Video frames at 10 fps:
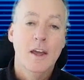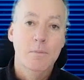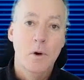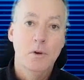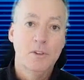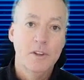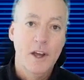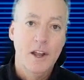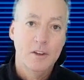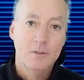most of
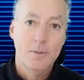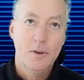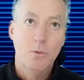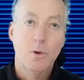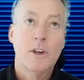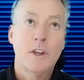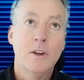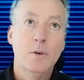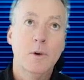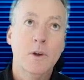that has been
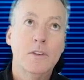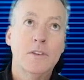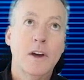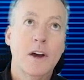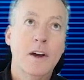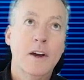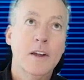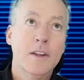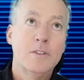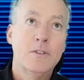working with
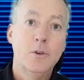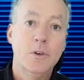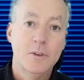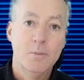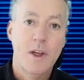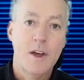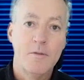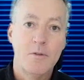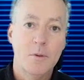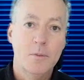tools and
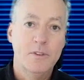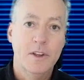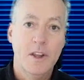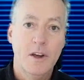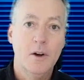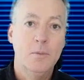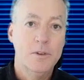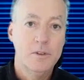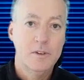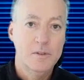platforms that help
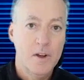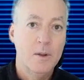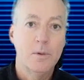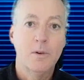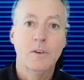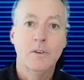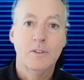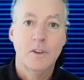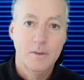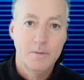
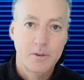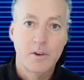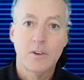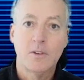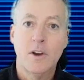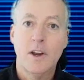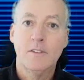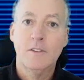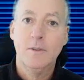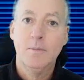developers, infrastructure,
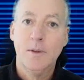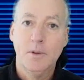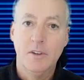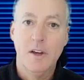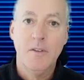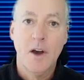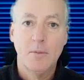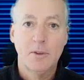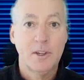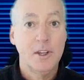IT people,
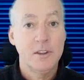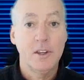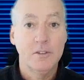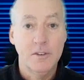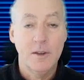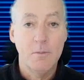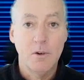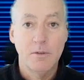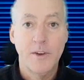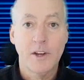DevOps get things done
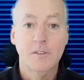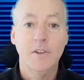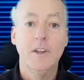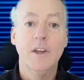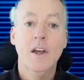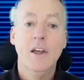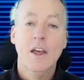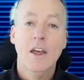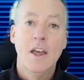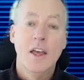more effectively.
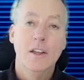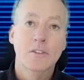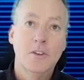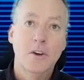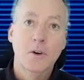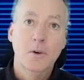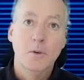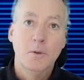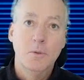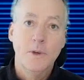And
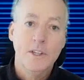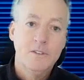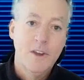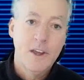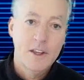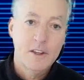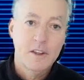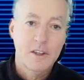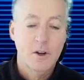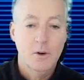so we take,
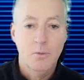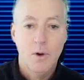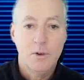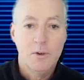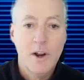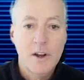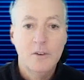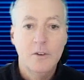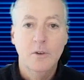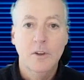what we try to
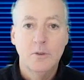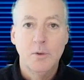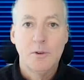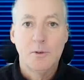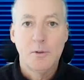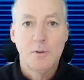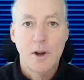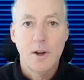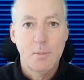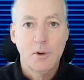do is we
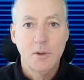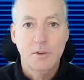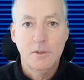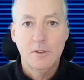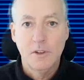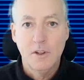try to produce,